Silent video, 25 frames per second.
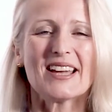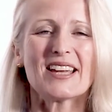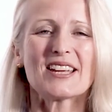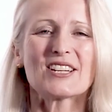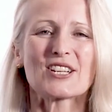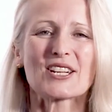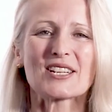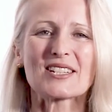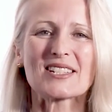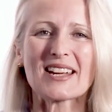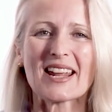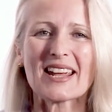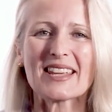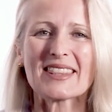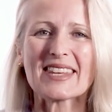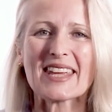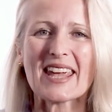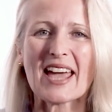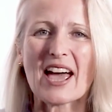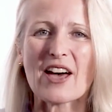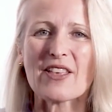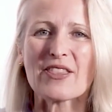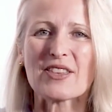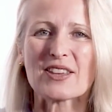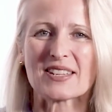Just like the
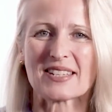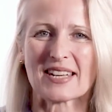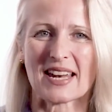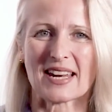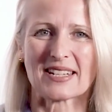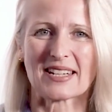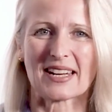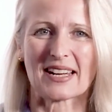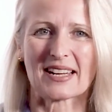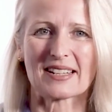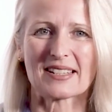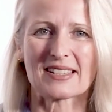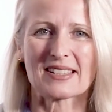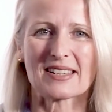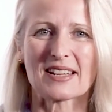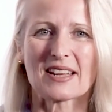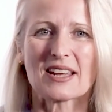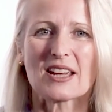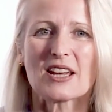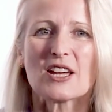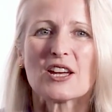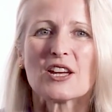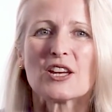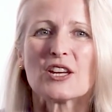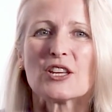other settings,
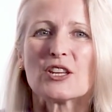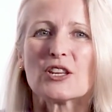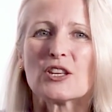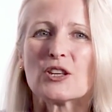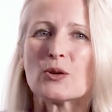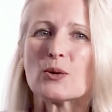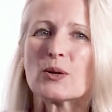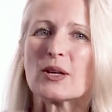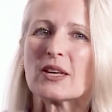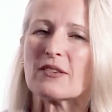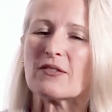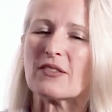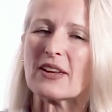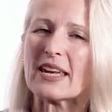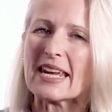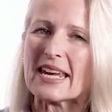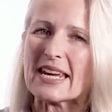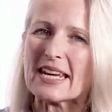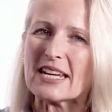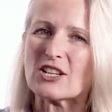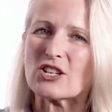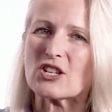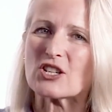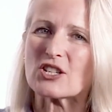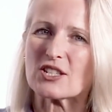you give
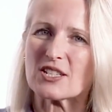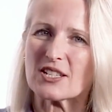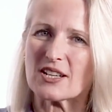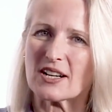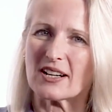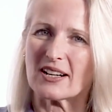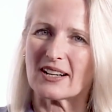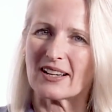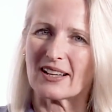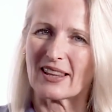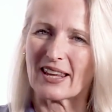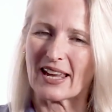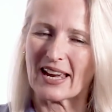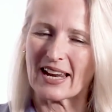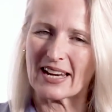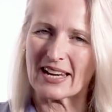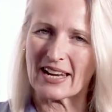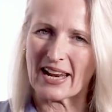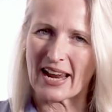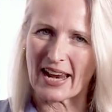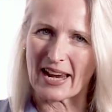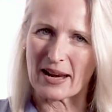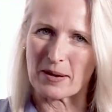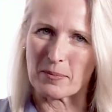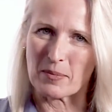each style a
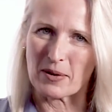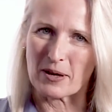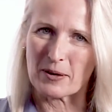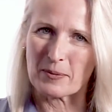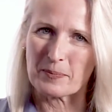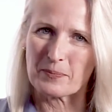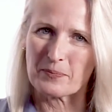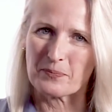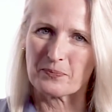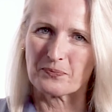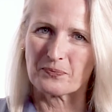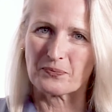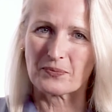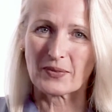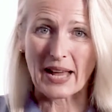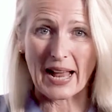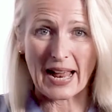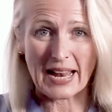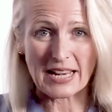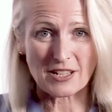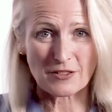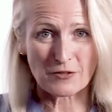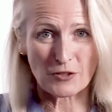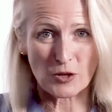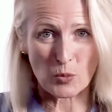name.
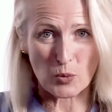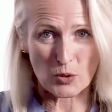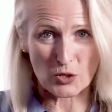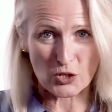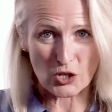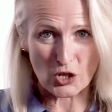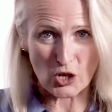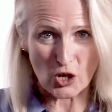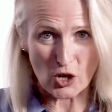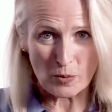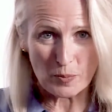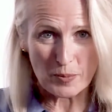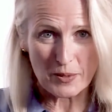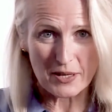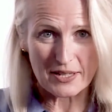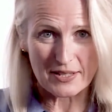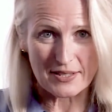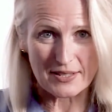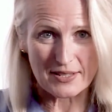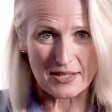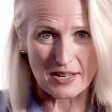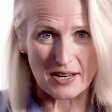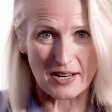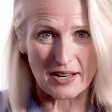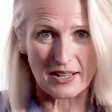And if you want to copy a
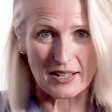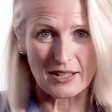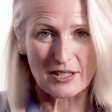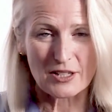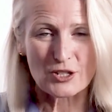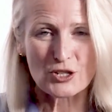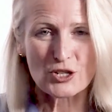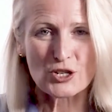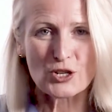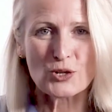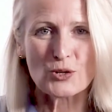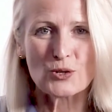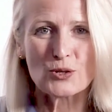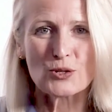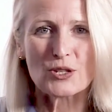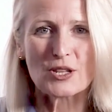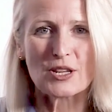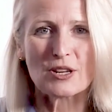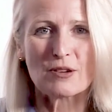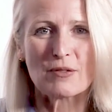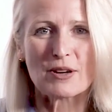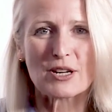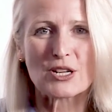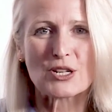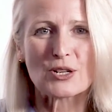style, choose
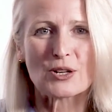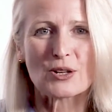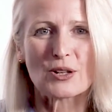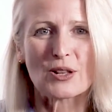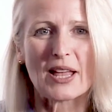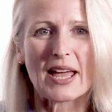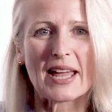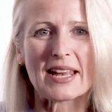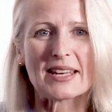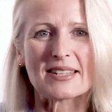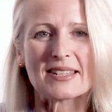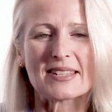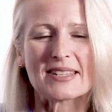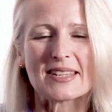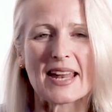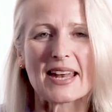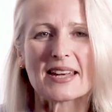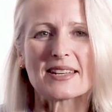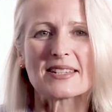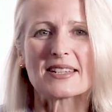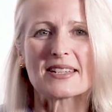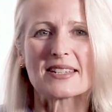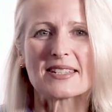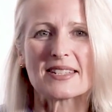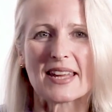the original and
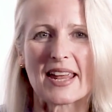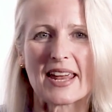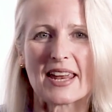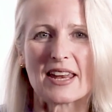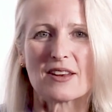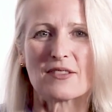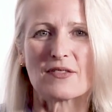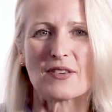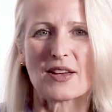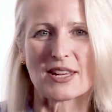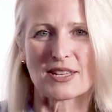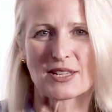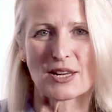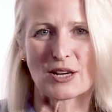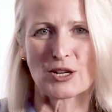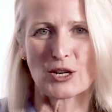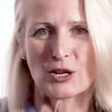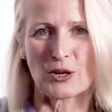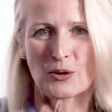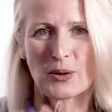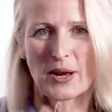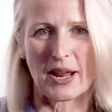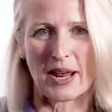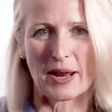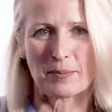set to save as a
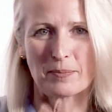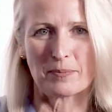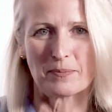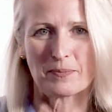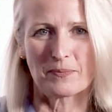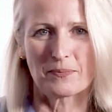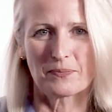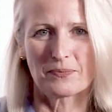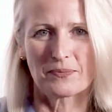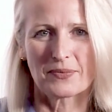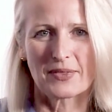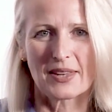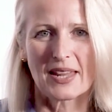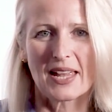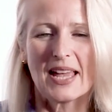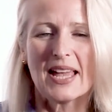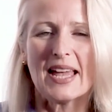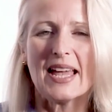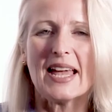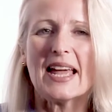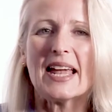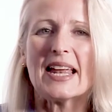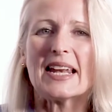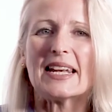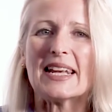new name.
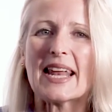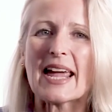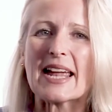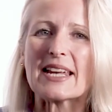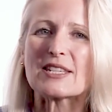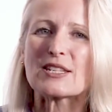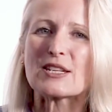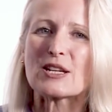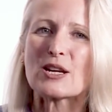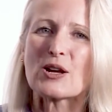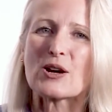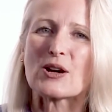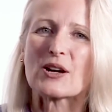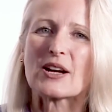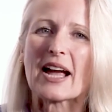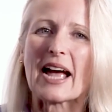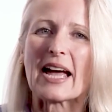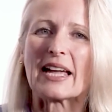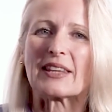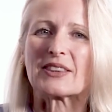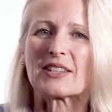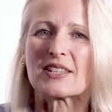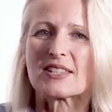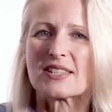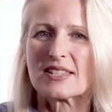Let's look
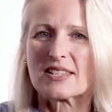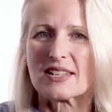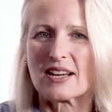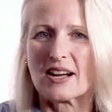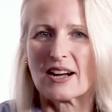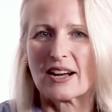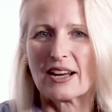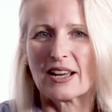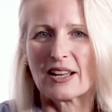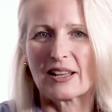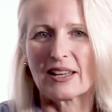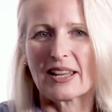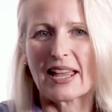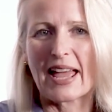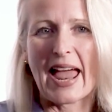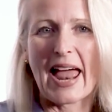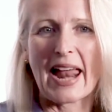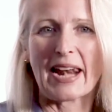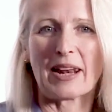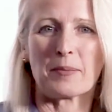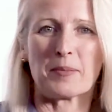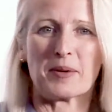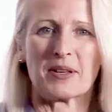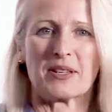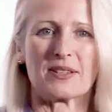at the style
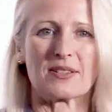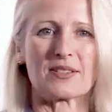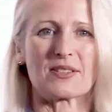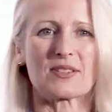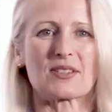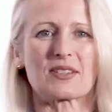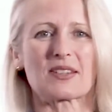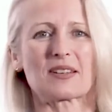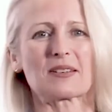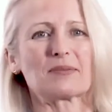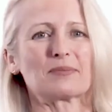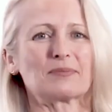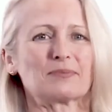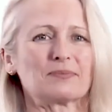elements.